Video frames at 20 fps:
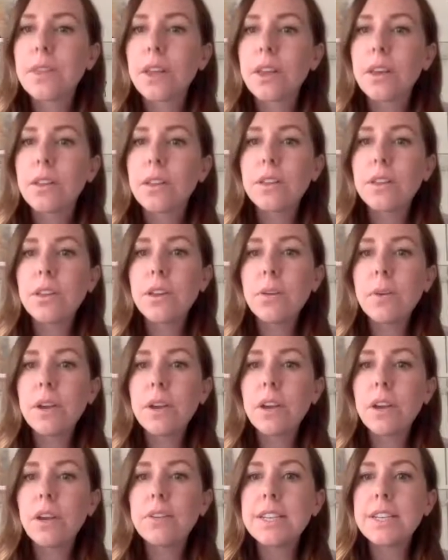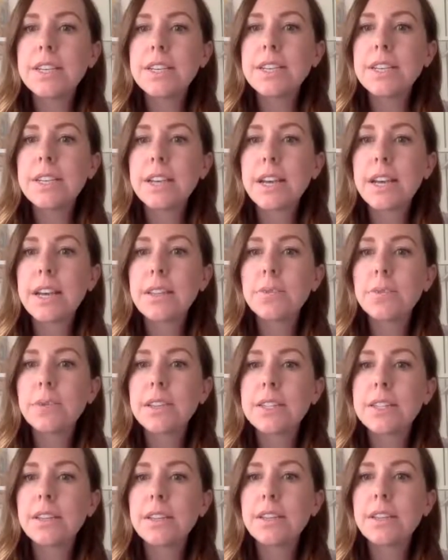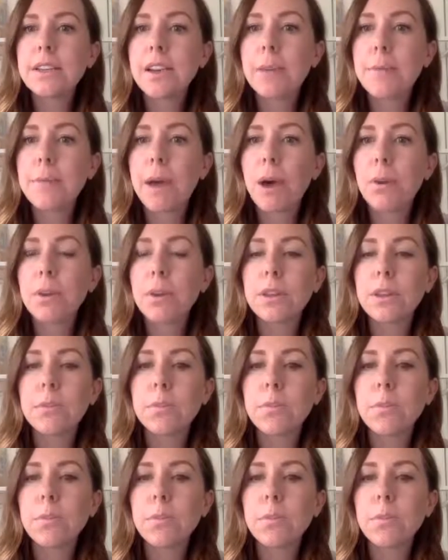the UNODC has recently come out with a